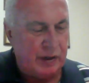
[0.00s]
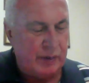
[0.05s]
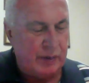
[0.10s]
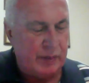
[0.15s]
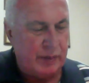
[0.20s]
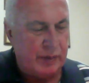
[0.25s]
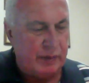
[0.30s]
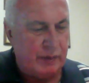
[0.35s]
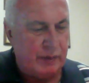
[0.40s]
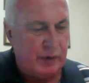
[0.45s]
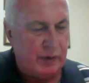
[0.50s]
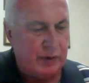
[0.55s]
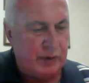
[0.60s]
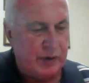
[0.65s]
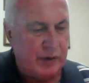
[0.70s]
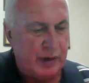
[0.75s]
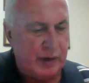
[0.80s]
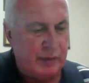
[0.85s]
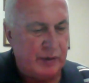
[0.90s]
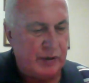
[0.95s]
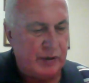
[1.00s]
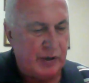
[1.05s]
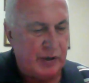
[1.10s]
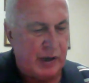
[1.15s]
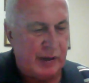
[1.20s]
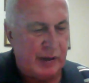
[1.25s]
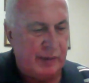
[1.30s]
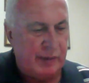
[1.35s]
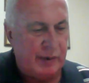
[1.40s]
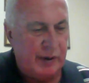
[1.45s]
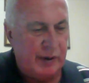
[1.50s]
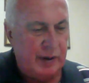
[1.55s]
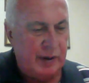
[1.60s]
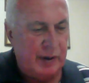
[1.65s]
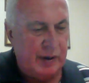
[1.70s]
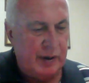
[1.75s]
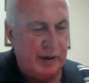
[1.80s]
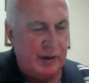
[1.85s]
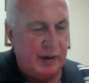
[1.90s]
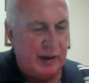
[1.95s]
You put full-time job
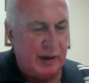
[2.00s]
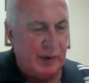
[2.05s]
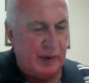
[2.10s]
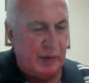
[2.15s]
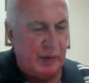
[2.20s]
that